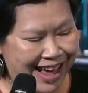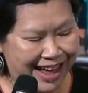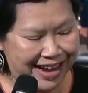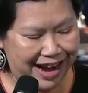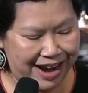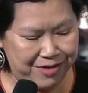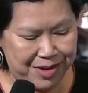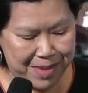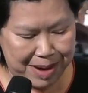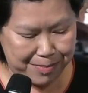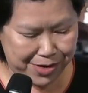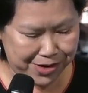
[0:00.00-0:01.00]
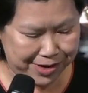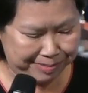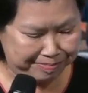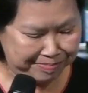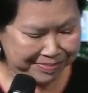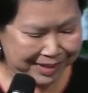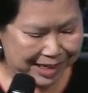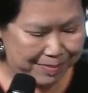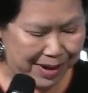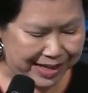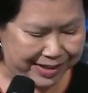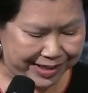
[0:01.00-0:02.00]
and I remember
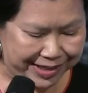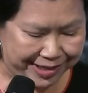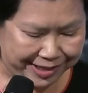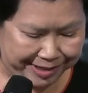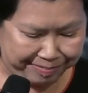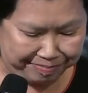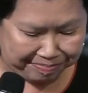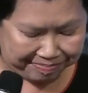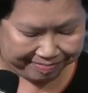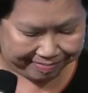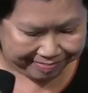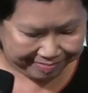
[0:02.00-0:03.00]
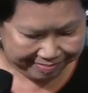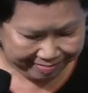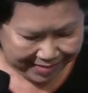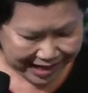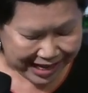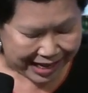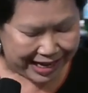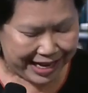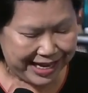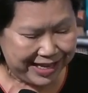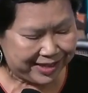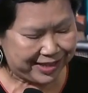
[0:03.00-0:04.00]
Pastor
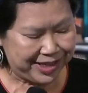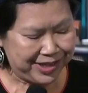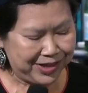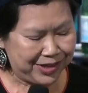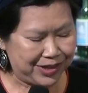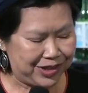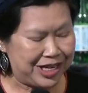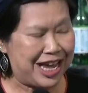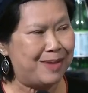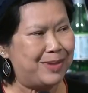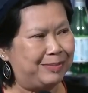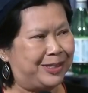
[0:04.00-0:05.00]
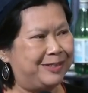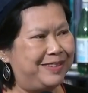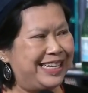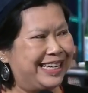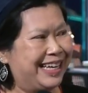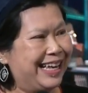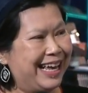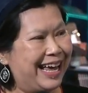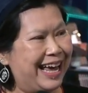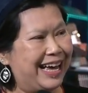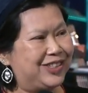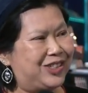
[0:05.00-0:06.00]
Easter, she came up to me
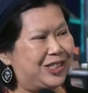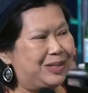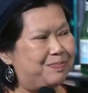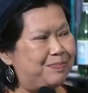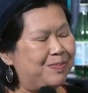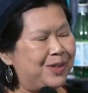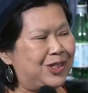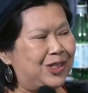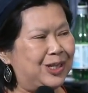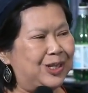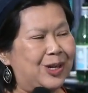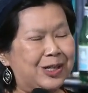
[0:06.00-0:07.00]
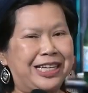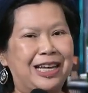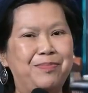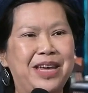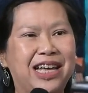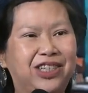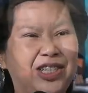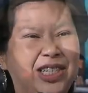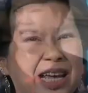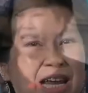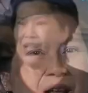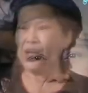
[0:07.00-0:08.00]
and she, she looked at me and she
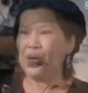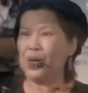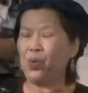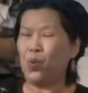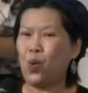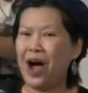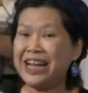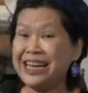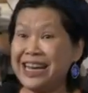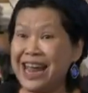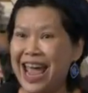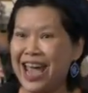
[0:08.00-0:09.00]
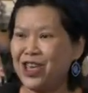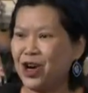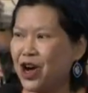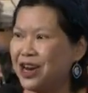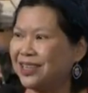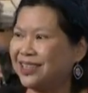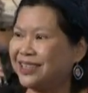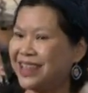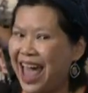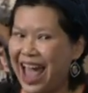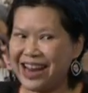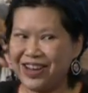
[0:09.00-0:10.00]
said, one day you're going to
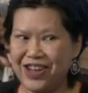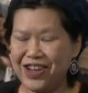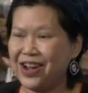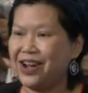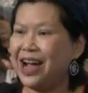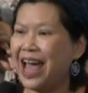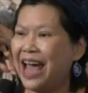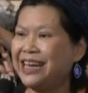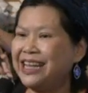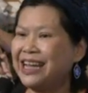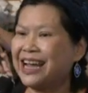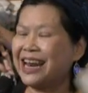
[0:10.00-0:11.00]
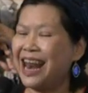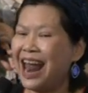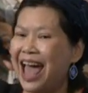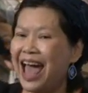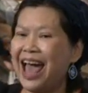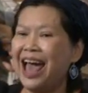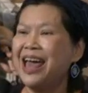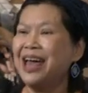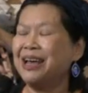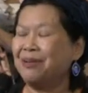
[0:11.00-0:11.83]
stand here and declare